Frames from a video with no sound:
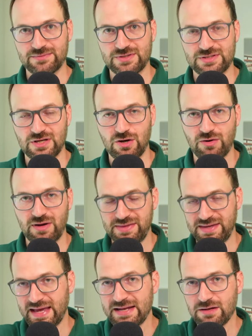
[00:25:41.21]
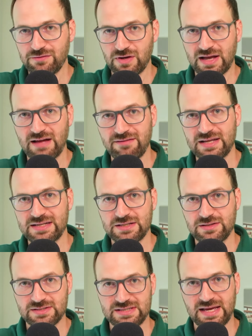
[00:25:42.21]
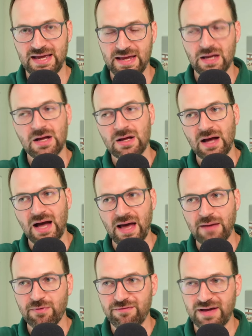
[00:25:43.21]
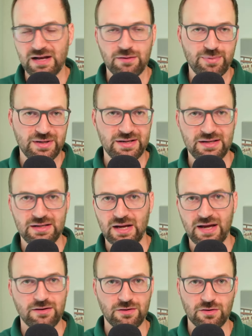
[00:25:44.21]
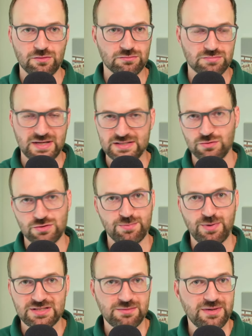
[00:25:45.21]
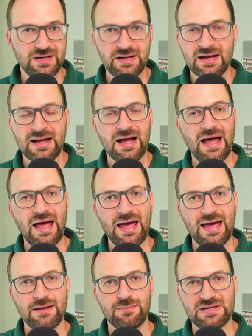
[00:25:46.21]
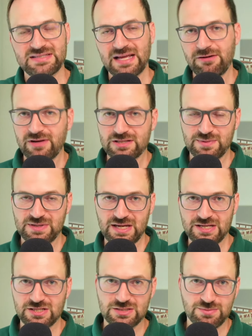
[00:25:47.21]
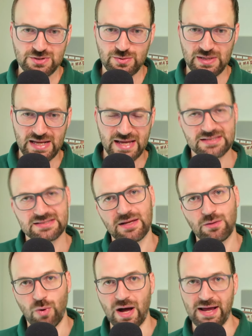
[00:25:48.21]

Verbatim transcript: So at the end of your cover letter, you say, I'm available, I don't know, as soon as possible, and my salary expectation is between X and Y.